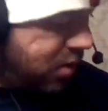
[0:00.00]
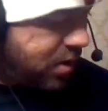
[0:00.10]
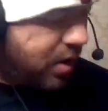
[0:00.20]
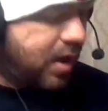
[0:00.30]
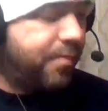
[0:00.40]

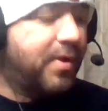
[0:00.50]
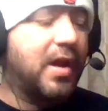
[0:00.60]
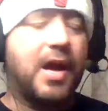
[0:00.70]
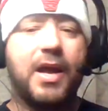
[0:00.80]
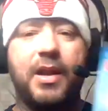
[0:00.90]
Alright, we
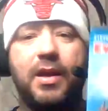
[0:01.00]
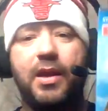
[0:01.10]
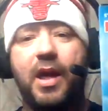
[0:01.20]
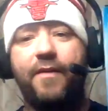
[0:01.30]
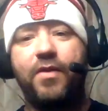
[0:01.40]
got
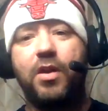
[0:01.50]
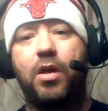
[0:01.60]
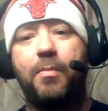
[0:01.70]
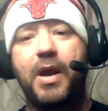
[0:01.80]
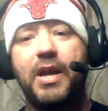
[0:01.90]
Evan
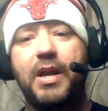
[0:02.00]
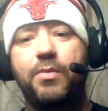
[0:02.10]
Almighty,